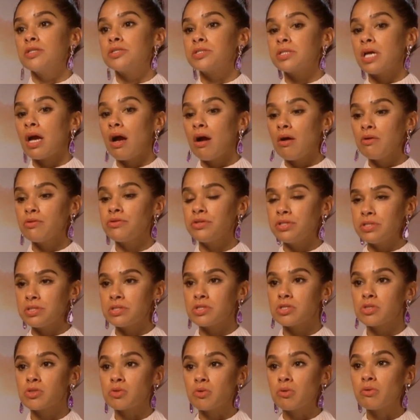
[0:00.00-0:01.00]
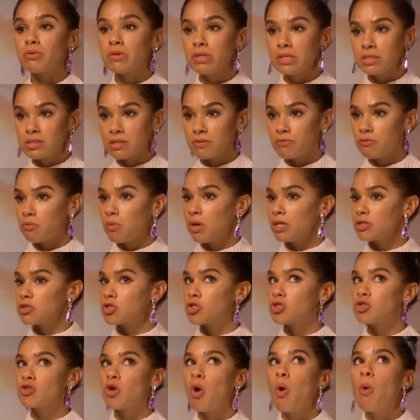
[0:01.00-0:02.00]
tell these stories of what
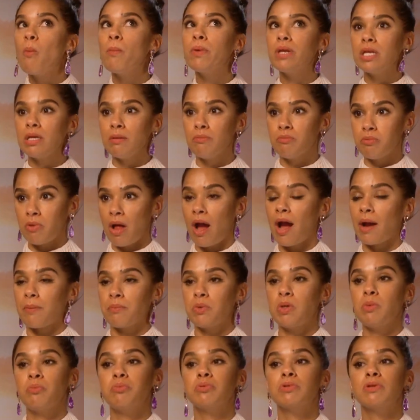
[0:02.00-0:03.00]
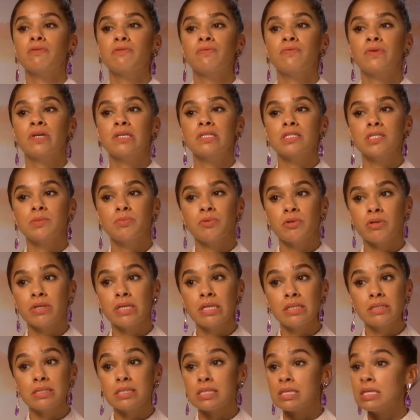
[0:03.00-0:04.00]
so many Black people have
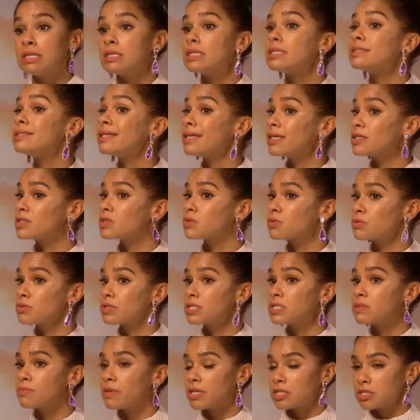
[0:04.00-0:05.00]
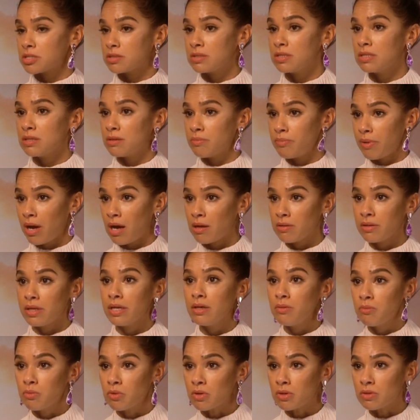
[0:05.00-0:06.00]
experienced in the dance world, especially the
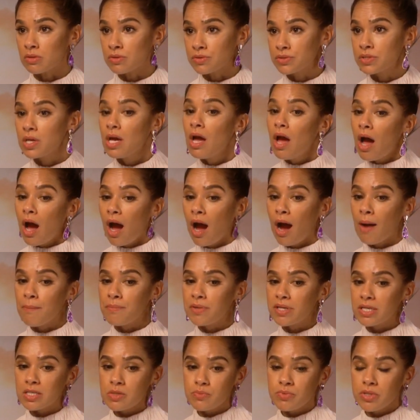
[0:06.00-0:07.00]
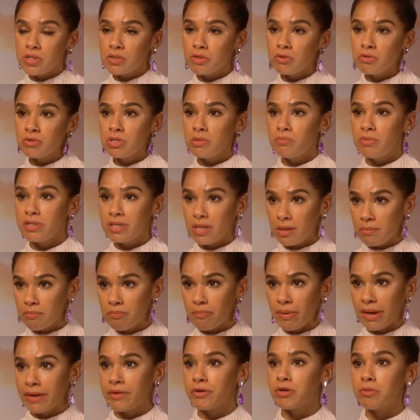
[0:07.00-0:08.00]
ballet world, because we can only become
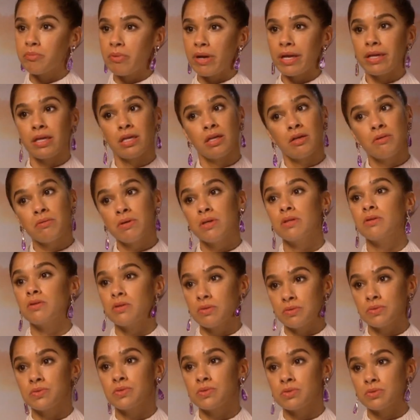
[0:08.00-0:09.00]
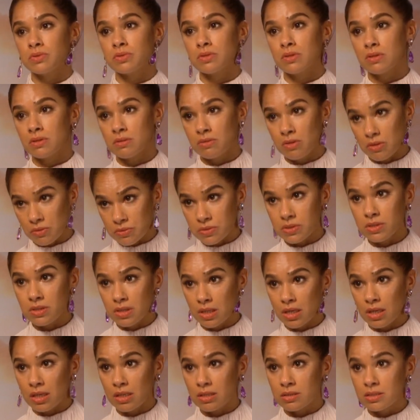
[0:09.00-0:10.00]
better by hearing those
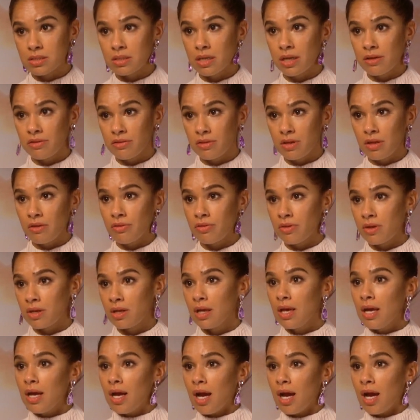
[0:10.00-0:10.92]
things. And I think that